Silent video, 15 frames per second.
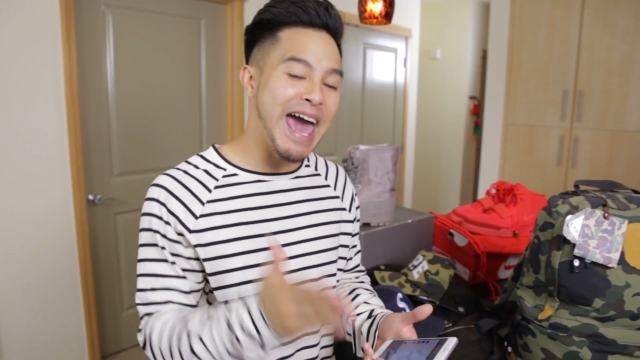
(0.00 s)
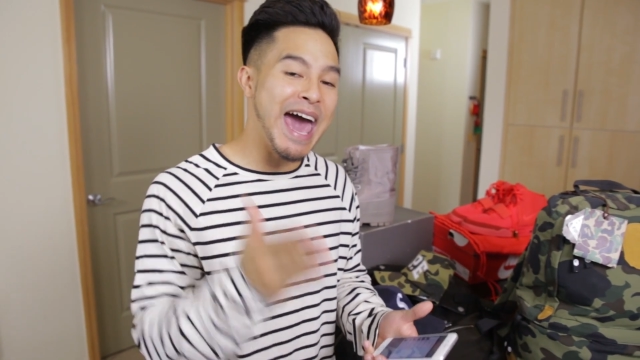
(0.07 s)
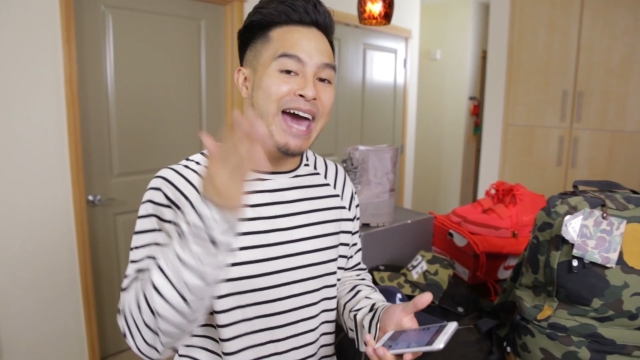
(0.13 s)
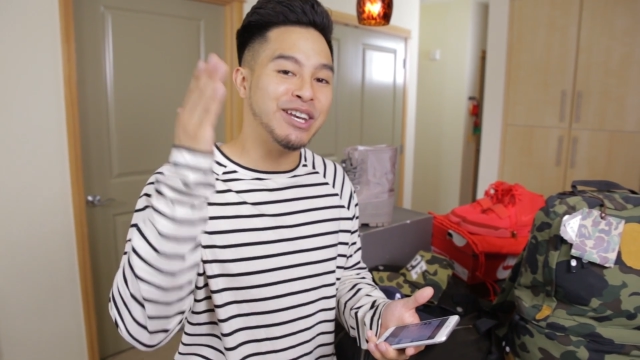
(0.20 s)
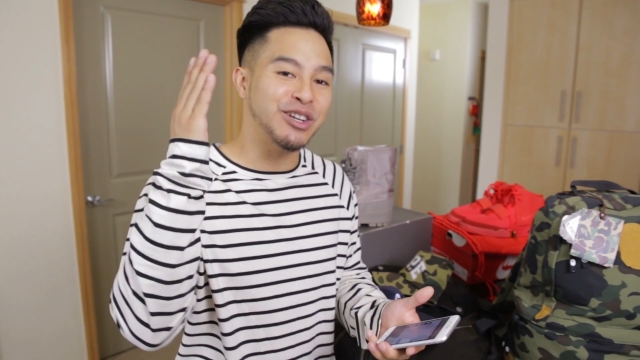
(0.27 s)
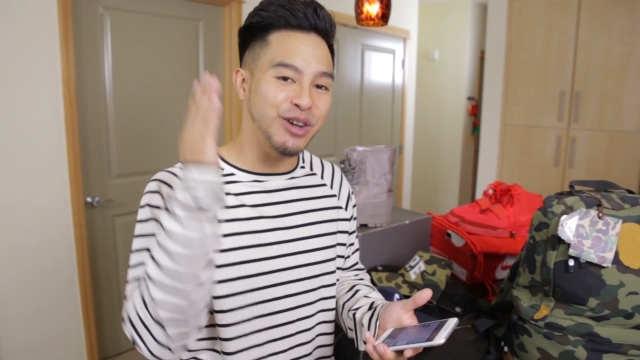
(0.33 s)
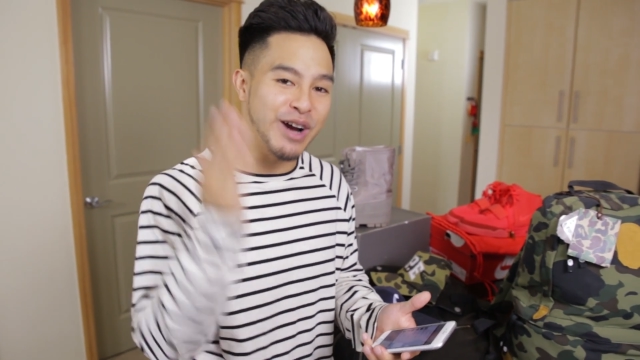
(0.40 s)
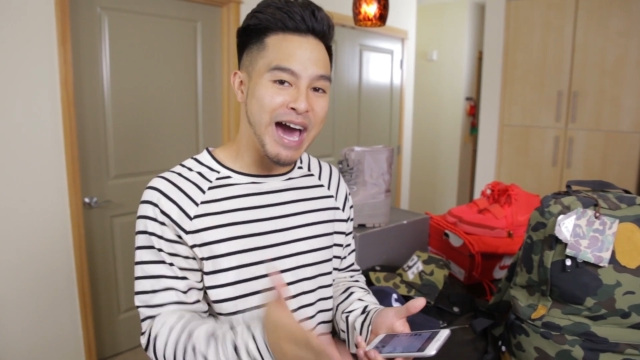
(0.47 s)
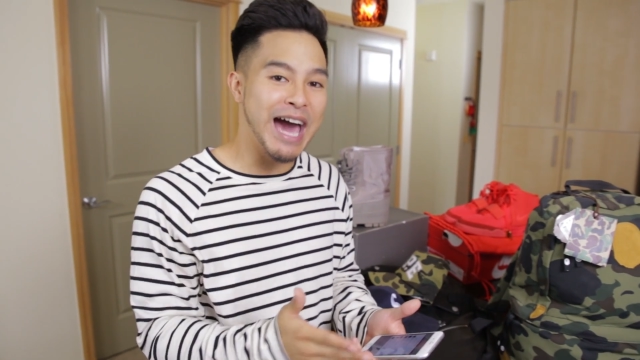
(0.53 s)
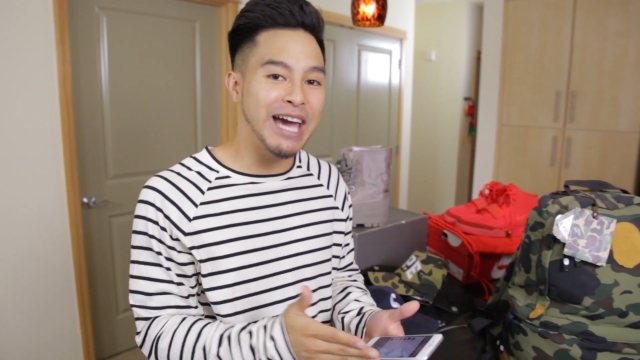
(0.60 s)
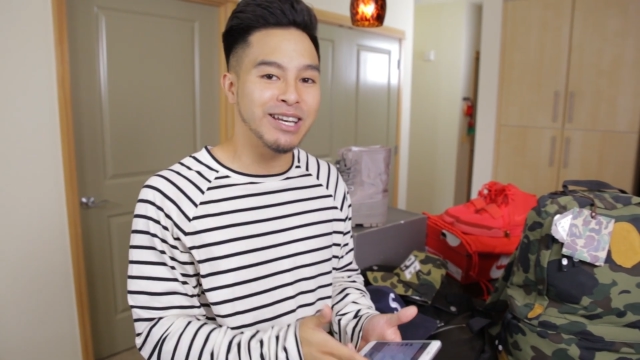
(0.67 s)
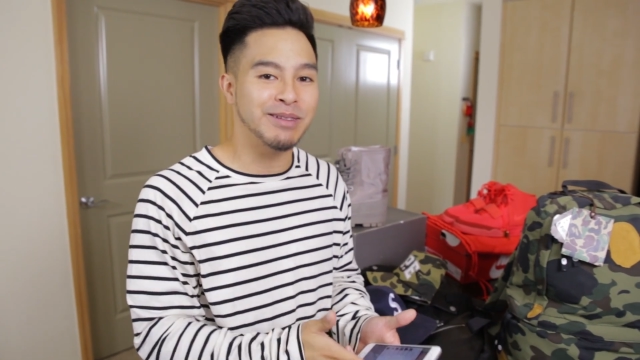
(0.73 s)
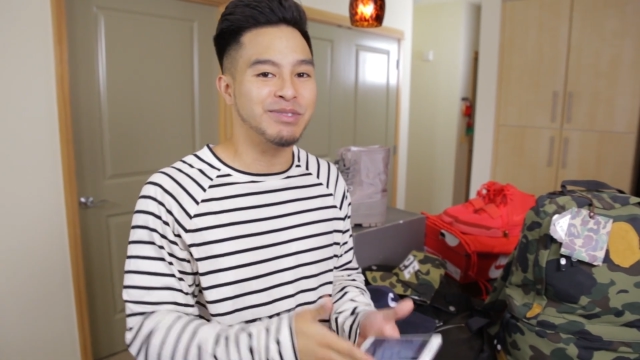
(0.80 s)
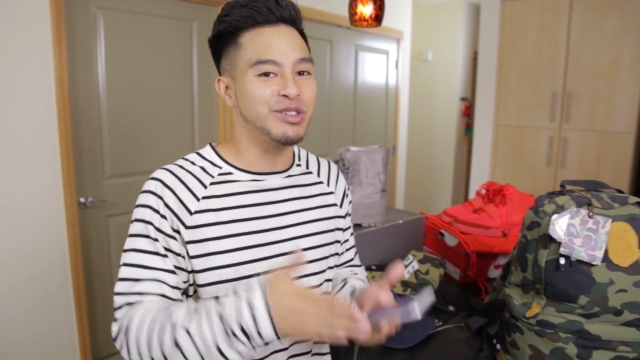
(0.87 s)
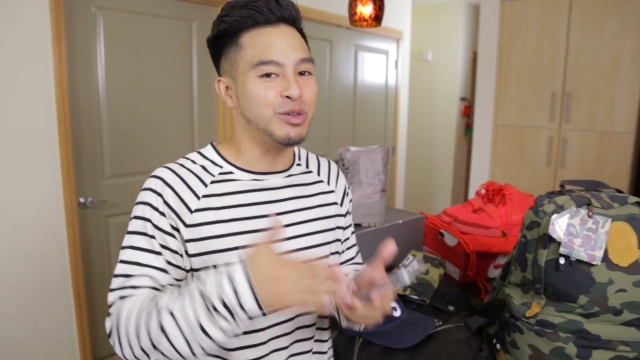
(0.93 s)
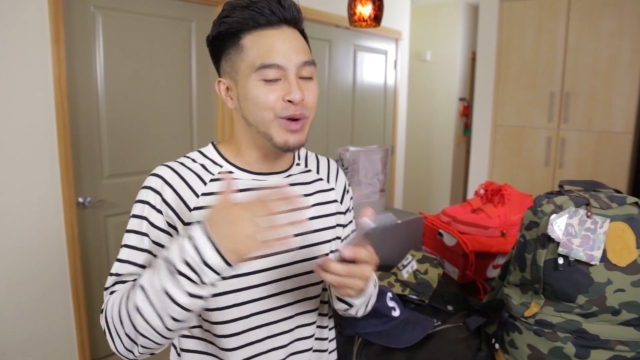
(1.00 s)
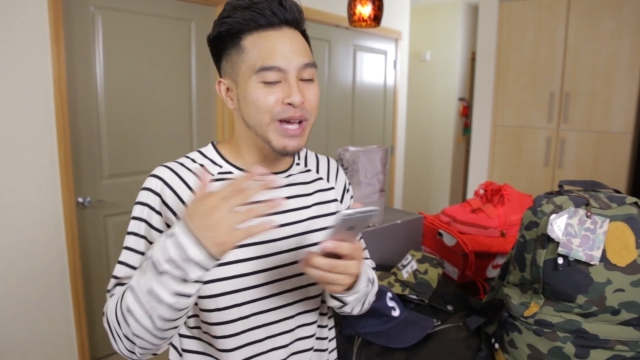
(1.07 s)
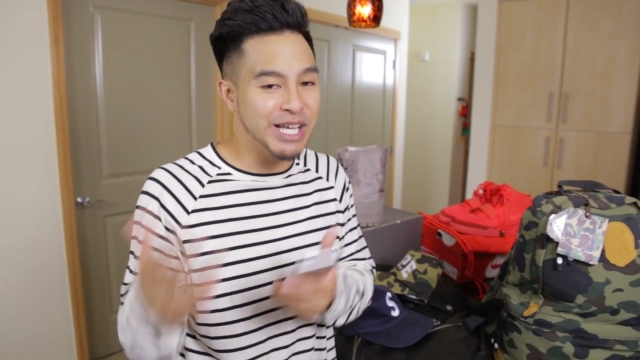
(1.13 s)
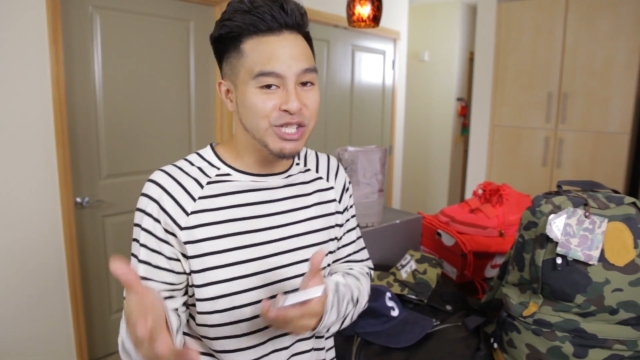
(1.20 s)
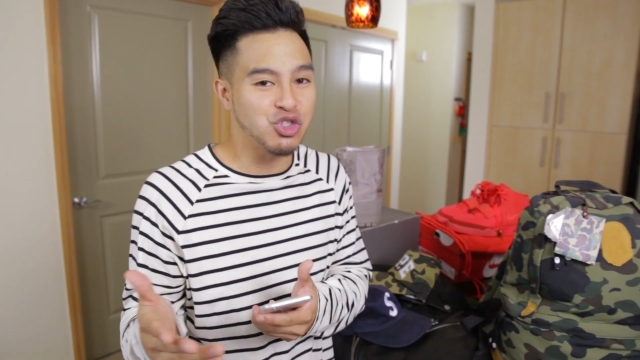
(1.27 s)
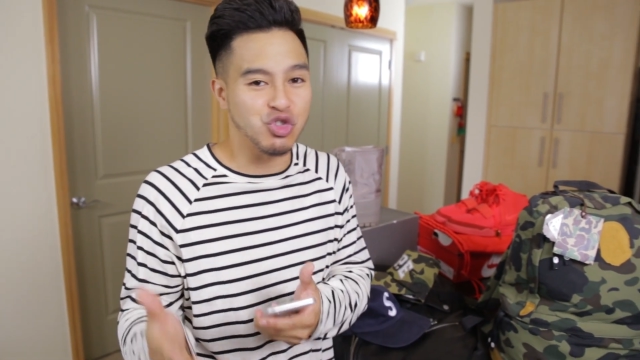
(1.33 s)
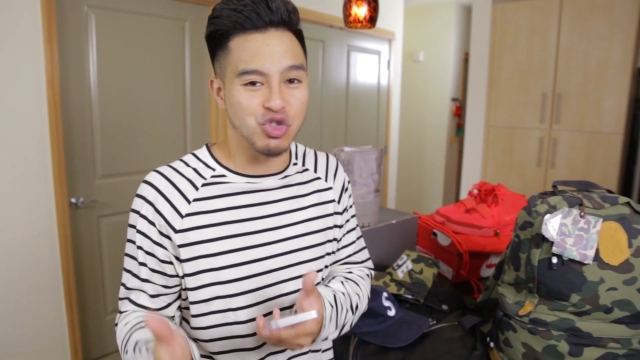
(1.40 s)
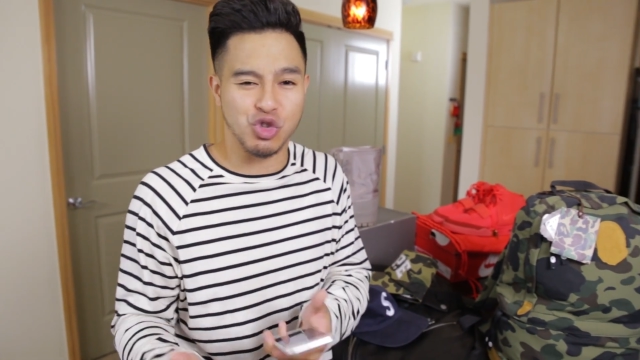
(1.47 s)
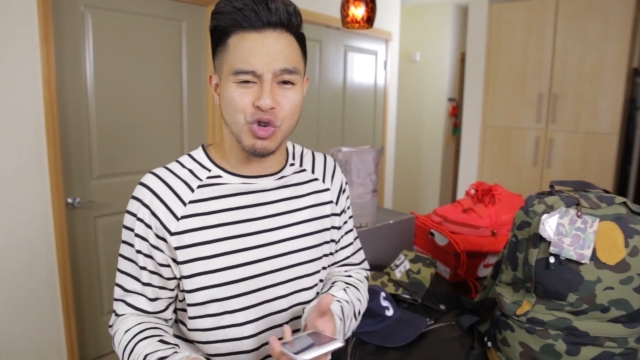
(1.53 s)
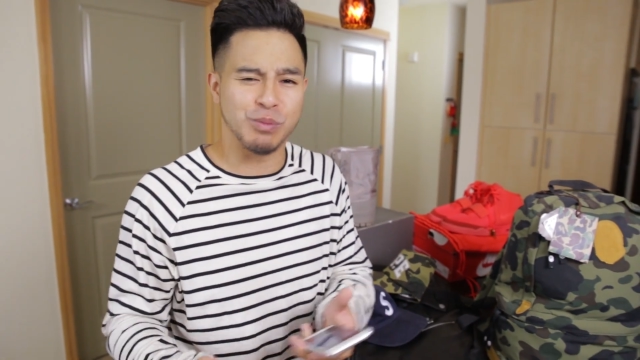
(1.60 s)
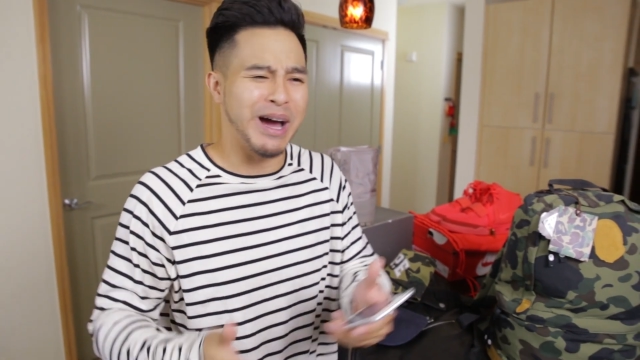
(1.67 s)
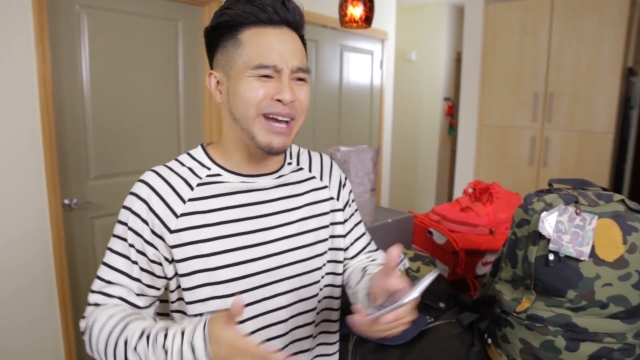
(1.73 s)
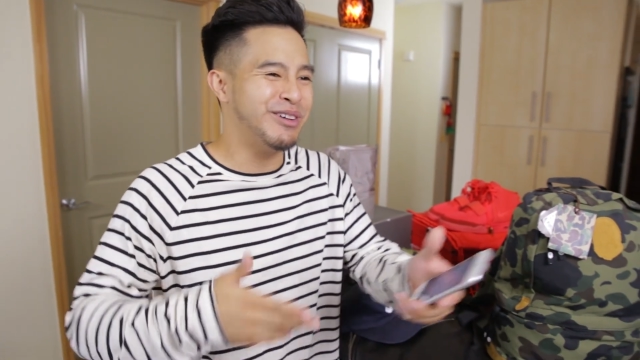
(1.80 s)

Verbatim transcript: add your items to an interest group.